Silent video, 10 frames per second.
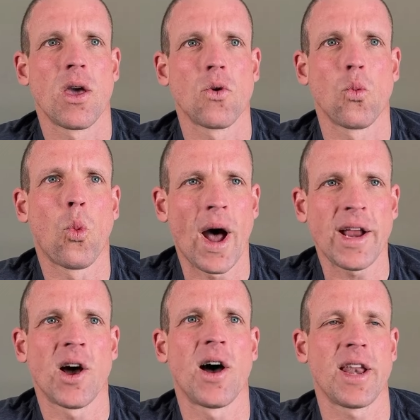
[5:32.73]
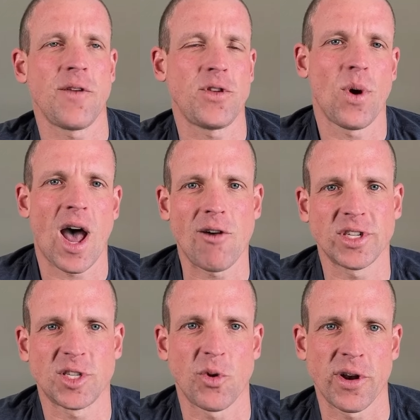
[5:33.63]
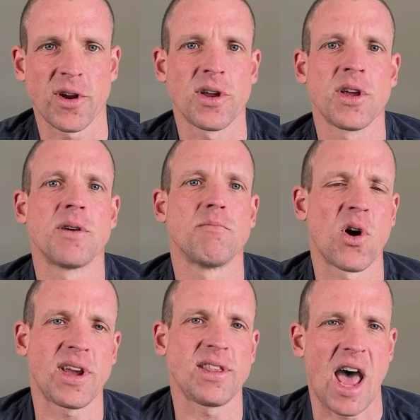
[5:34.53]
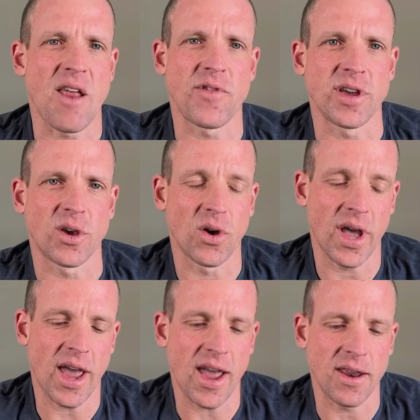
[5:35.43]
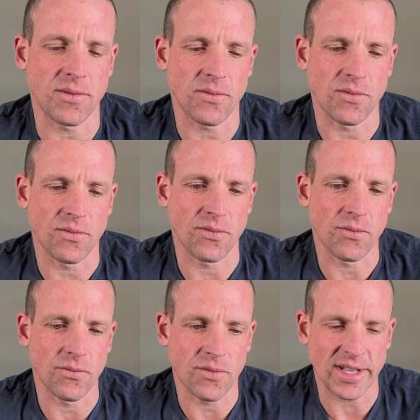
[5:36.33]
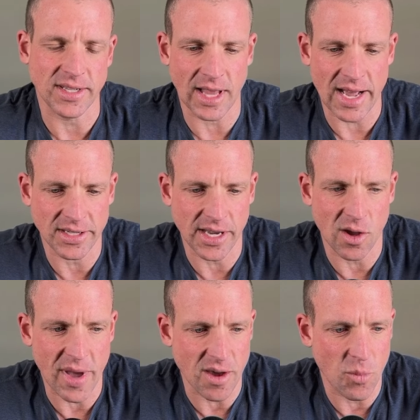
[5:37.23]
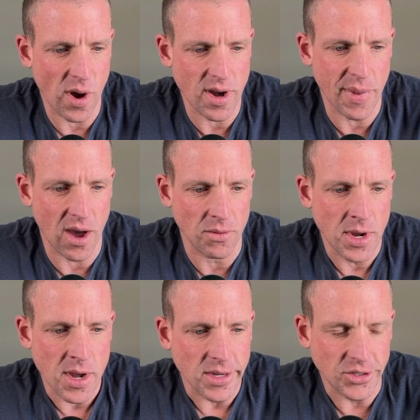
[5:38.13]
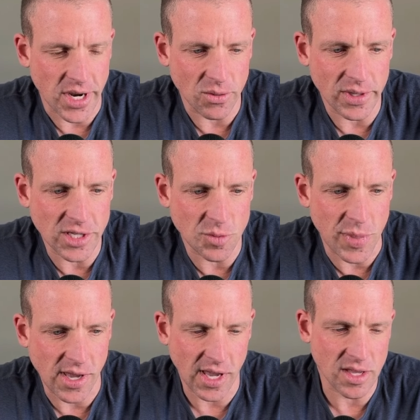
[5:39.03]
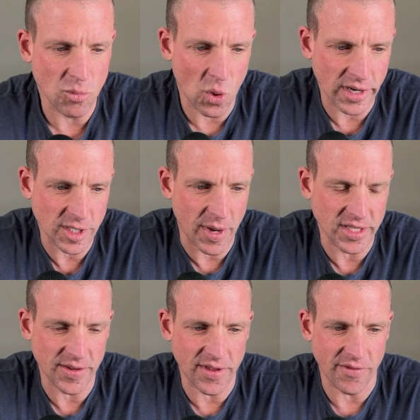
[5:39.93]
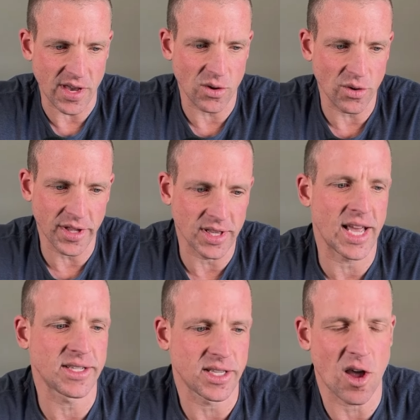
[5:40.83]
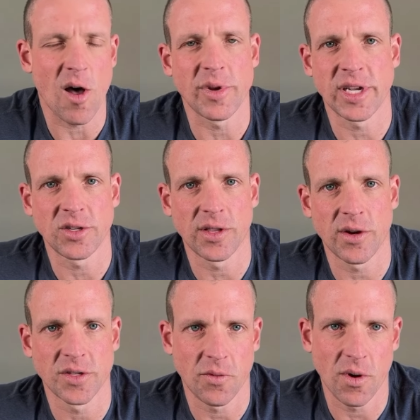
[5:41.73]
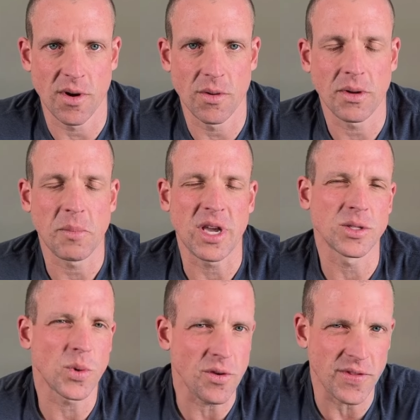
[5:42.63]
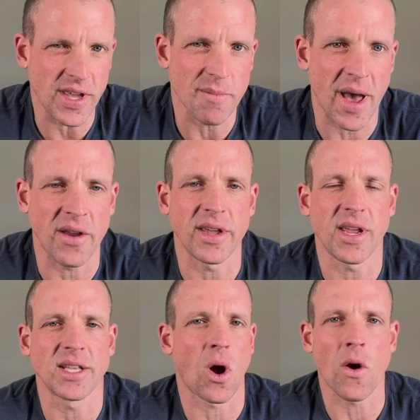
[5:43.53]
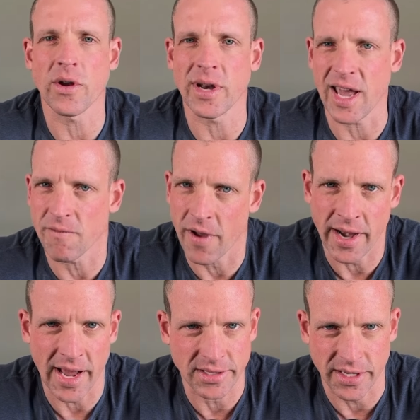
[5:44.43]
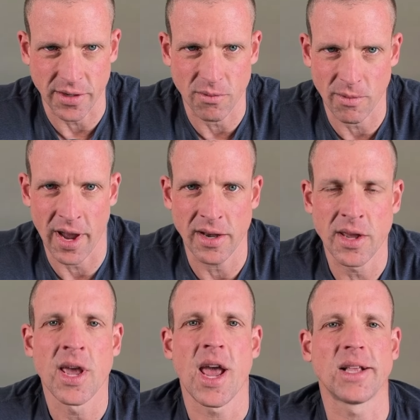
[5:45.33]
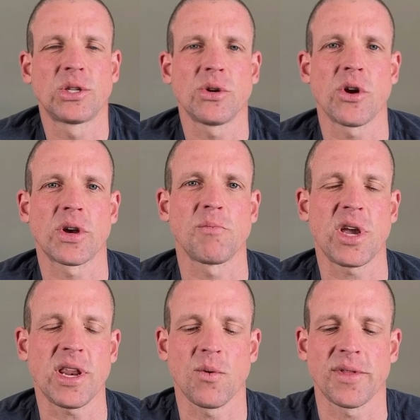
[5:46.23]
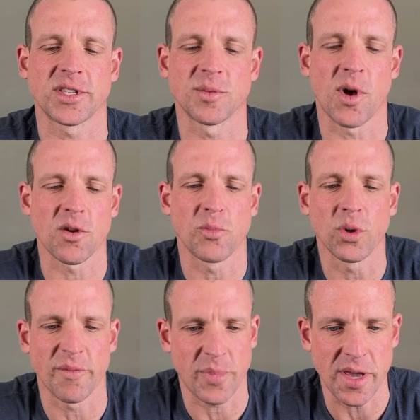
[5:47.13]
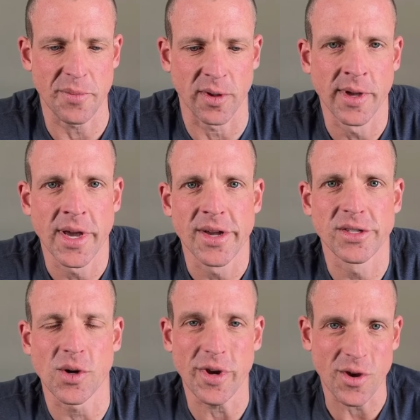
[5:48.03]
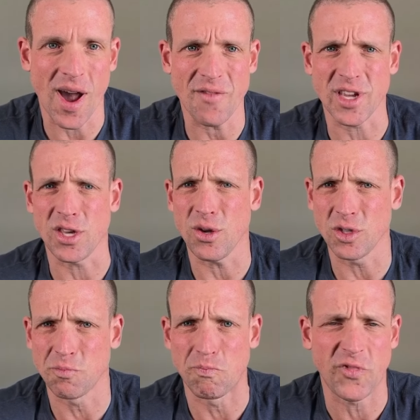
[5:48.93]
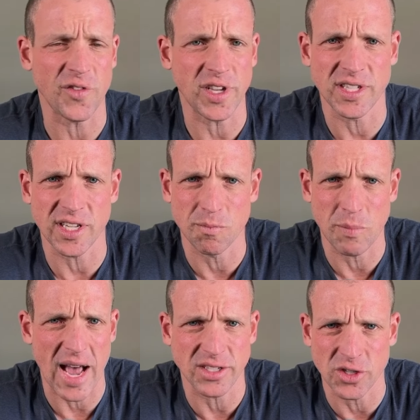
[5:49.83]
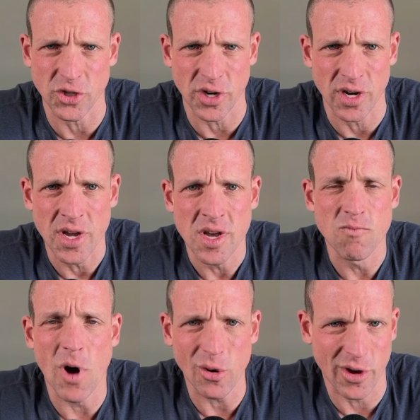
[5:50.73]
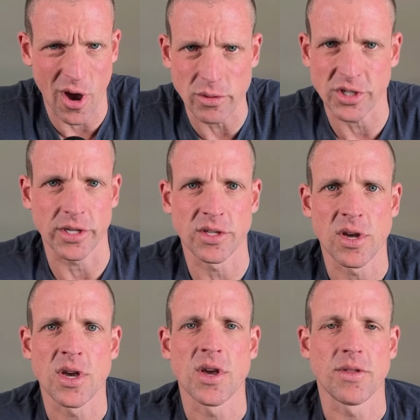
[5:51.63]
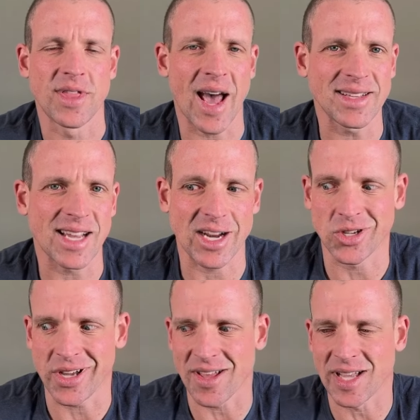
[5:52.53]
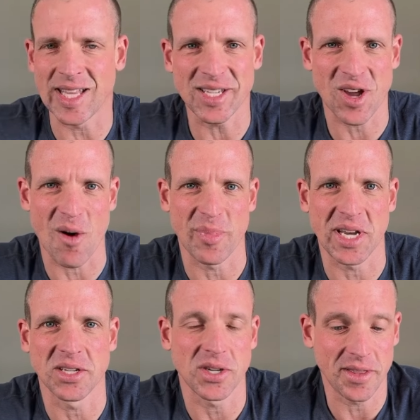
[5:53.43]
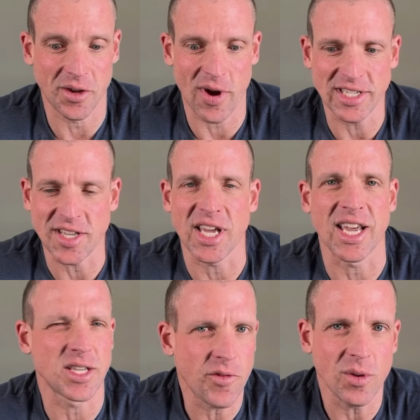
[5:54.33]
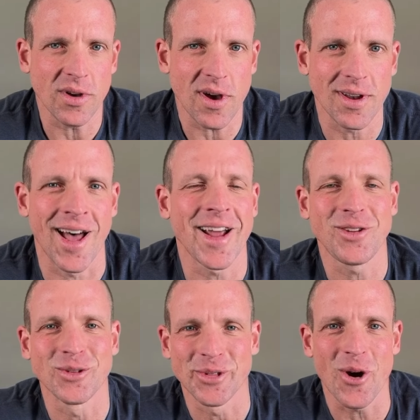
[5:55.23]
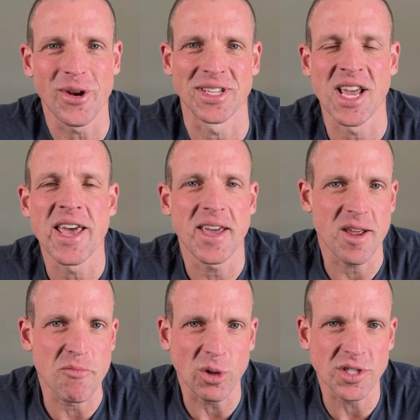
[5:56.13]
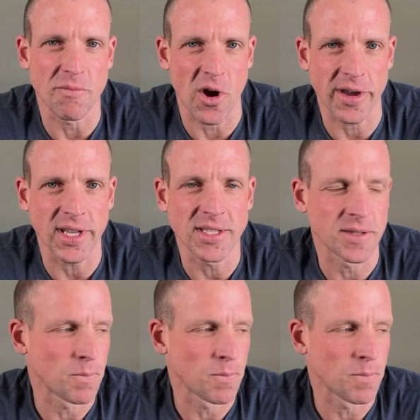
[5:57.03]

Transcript: why not, if you have a sprinter, market that vehicle? And that's the last thing I'll make a point about. Generally speaking, the more expensive the vehicle, the less the competition there is for it. Because when you think about it, it's harder to get financing, right? And so you're competing with a smaller pool of people. So when you have the huge 56-passenger motor coaches, that's actually got the least competition. And the crazy thing is, if you look online, you'll notice in most markets,